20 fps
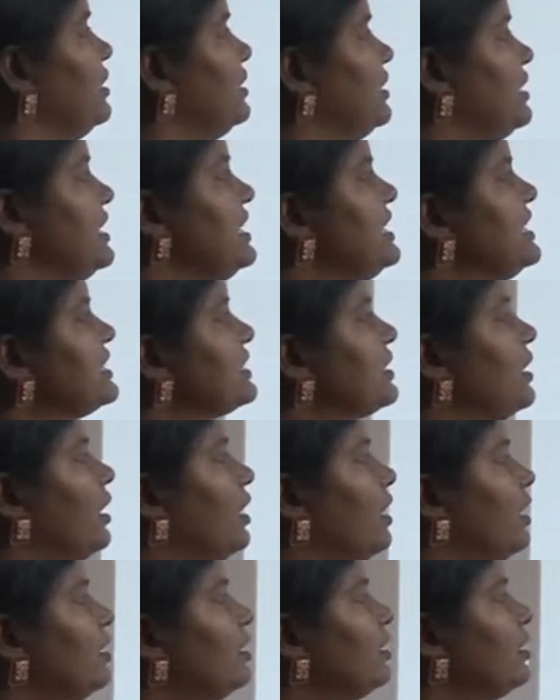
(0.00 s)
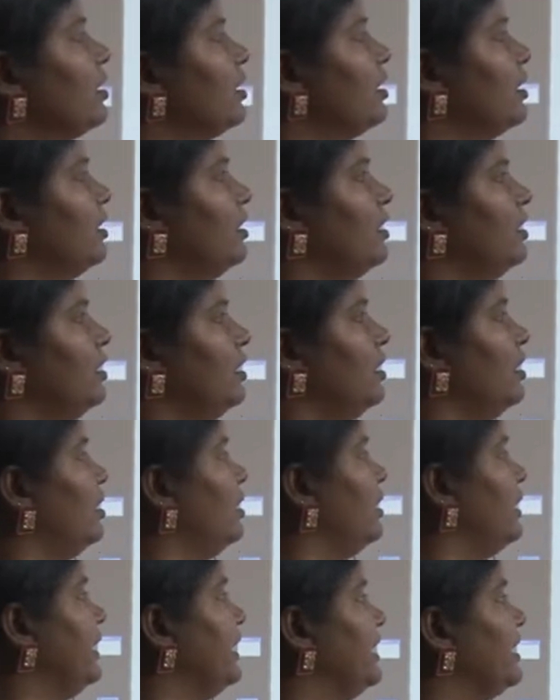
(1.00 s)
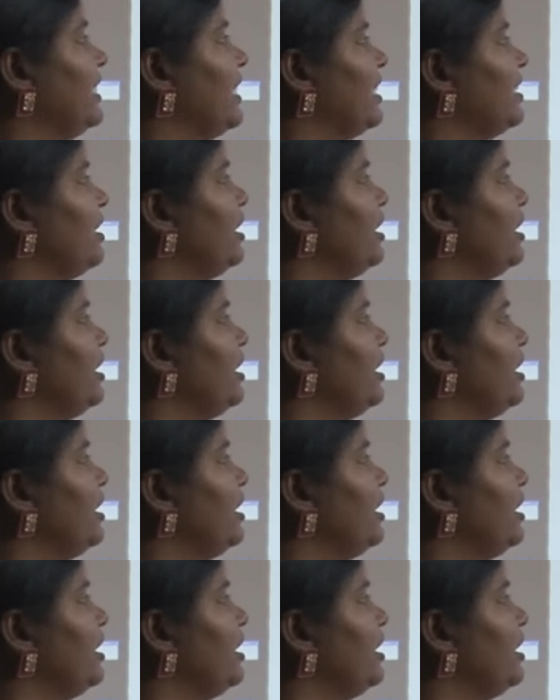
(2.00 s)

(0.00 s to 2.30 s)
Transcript: These are, it can